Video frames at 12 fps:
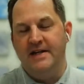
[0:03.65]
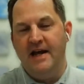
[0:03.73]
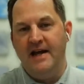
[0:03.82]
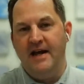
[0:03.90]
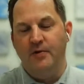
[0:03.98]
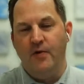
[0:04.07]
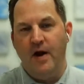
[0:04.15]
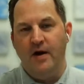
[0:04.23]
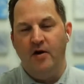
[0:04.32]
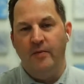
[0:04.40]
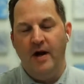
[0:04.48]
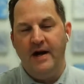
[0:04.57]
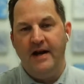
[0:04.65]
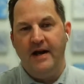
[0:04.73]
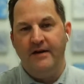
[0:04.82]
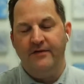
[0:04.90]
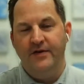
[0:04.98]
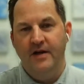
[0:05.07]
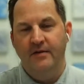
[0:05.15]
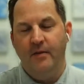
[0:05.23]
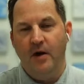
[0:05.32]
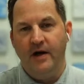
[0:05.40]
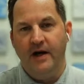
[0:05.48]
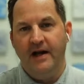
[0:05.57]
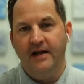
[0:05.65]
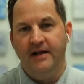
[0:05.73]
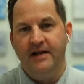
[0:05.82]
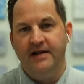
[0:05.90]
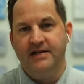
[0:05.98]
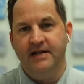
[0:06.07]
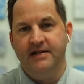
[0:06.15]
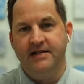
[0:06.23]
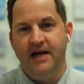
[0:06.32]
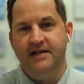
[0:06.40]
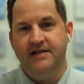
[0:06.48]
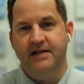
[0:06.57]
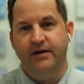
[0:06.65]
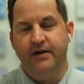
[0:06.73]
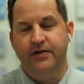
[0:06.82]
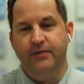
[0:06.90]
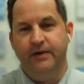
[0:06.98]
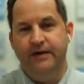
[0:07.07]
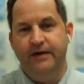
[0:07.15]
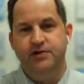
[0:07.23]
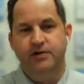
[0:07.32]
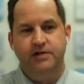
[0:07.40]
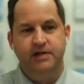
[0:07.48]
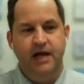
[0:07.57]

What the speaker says: I'm Greg Albright, head of marketing analytics and insights here at 3 Ventures.